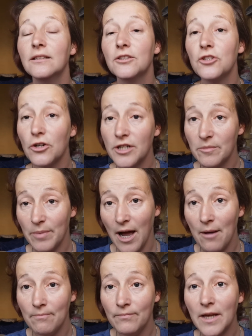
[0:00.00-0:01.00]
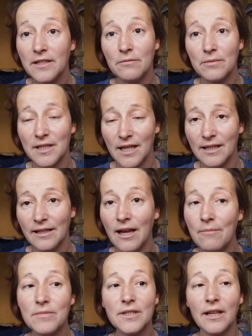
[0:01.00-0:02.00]
The Dirty Pam, as it was
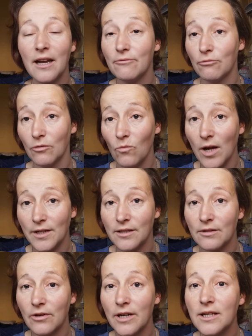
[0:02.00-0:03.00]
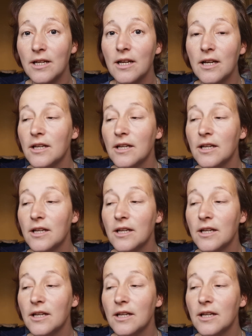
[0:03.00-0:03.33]
nicknamed, that everyone wanted, right?